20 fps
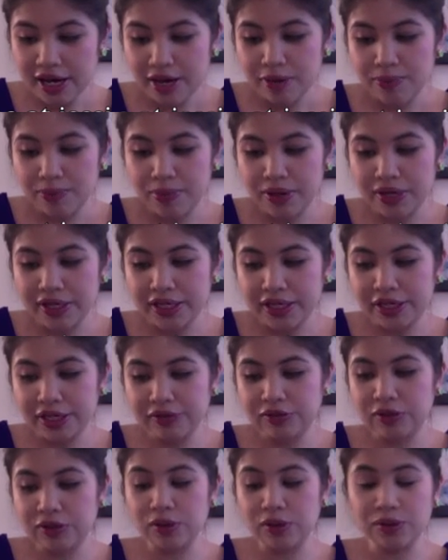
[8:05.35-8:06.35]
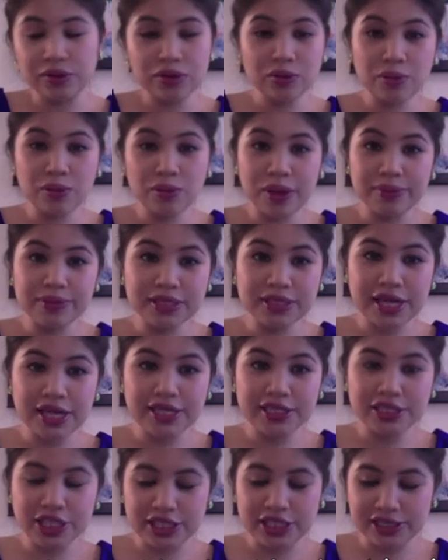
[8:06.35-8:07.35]
But if you go to the
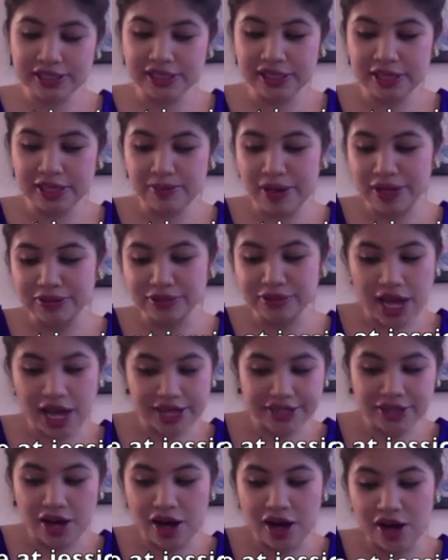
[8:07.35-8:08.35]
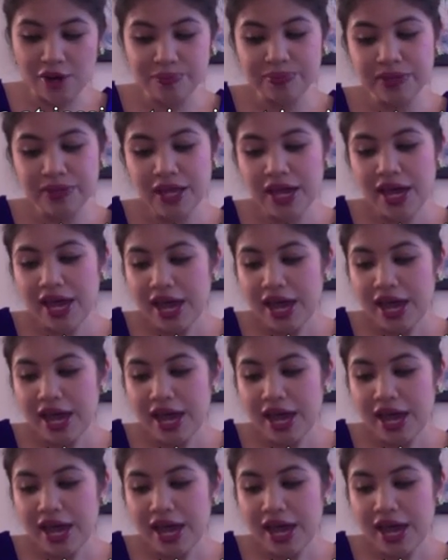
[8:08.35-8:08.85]
website, jessicagimeno.com,